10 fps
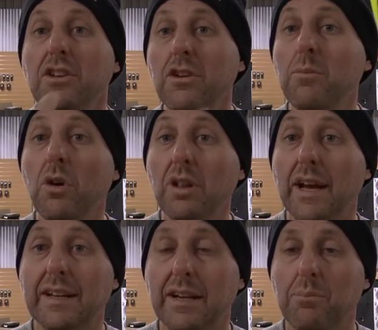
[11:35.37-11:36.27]
you're more
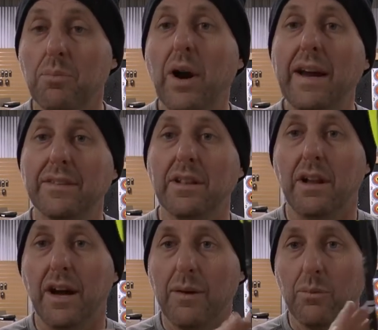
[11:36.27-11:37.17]
likely to break the
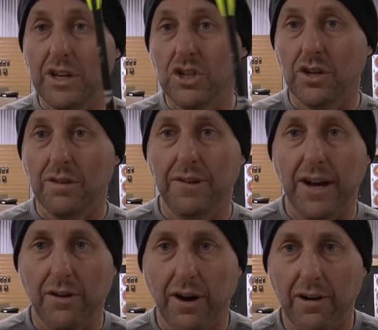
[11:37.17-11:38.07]
line when you shoot a
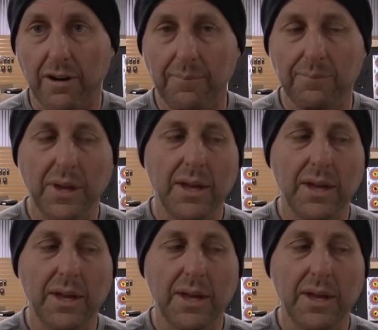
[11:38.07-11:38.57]
fatter arrow.